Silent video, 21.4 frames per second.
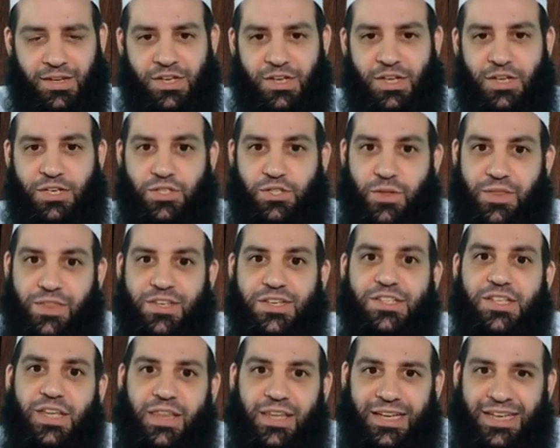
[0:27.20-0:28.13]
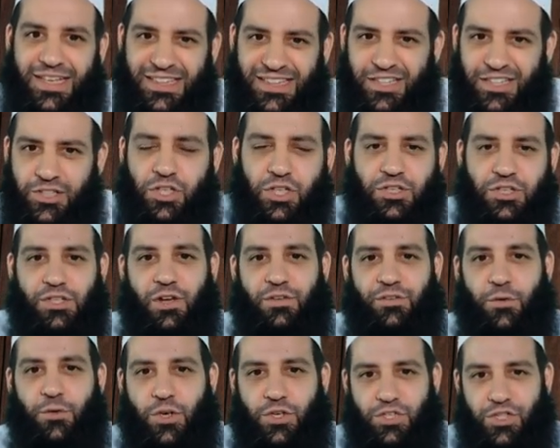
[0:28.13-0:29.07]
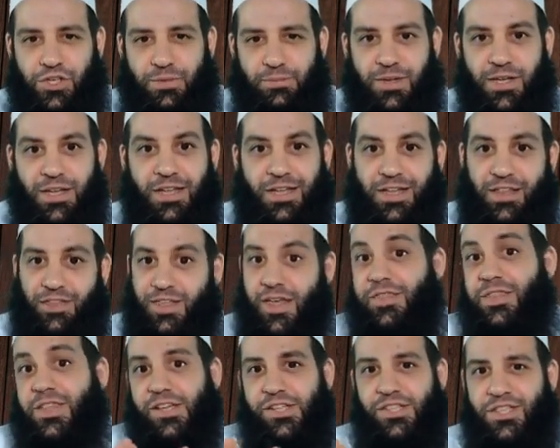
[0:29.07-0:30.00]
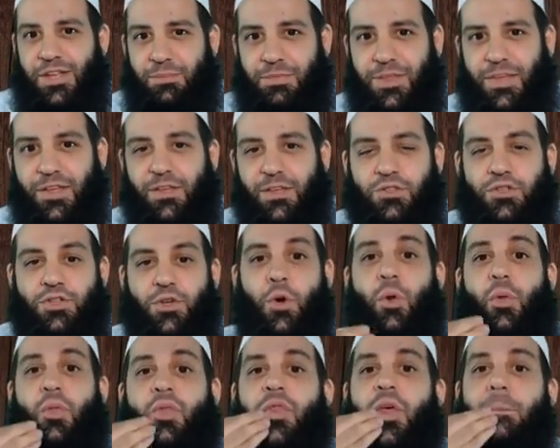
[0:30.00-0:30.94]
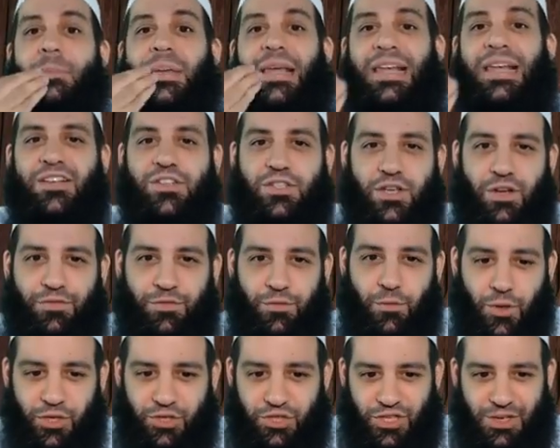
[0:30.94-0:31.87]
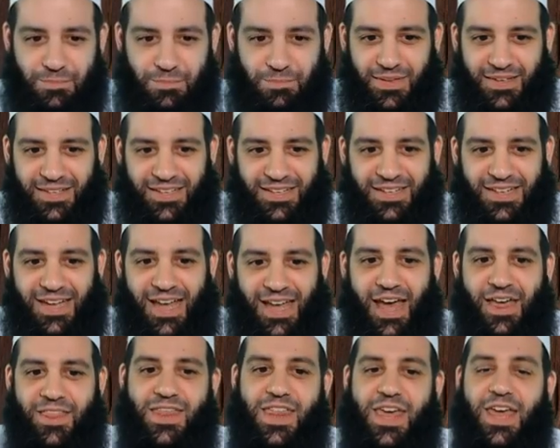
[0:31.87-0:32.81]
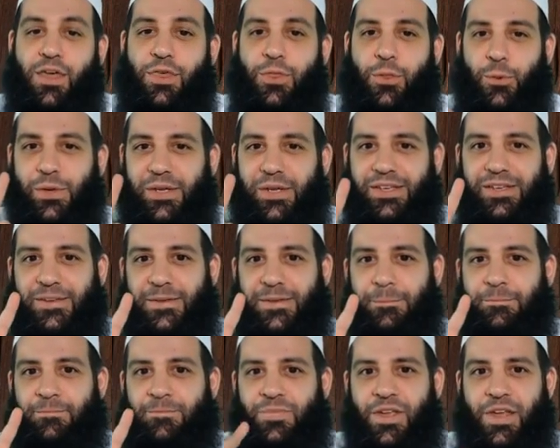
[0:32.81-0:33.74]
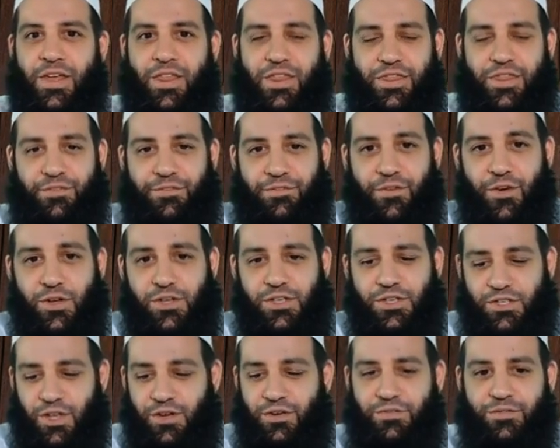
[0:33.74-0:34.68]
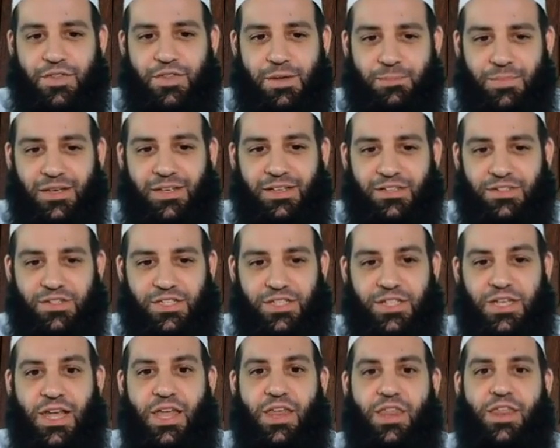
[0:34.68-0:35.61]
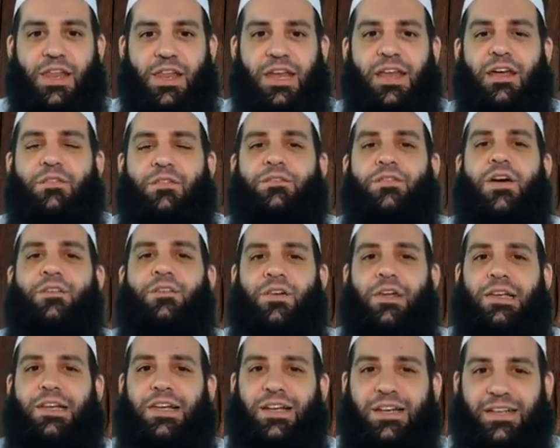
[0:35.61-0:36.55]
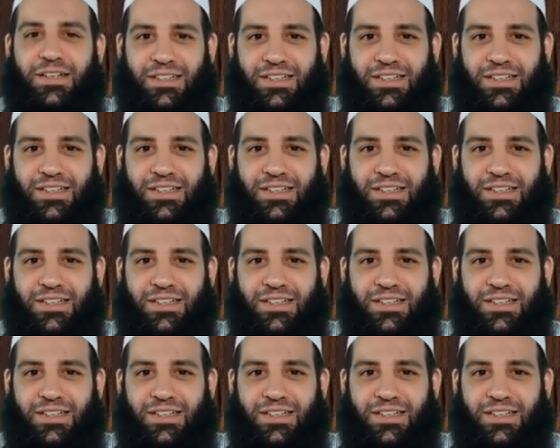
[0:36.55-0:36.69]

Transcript: So these are the conditions of worship. Then there's something else called the pillars of worship. And they are three. The first of them is the love of Allah.